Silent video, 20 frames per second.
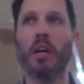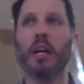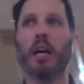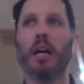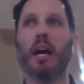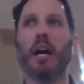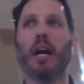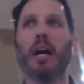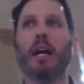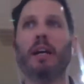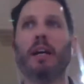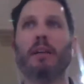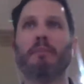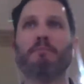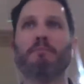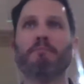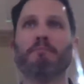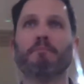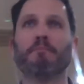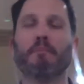
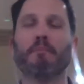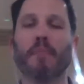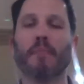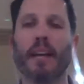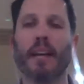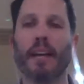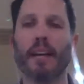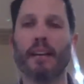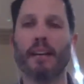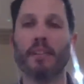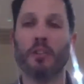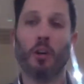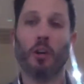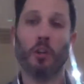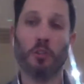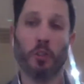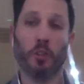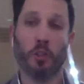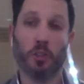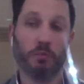And it's
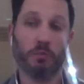also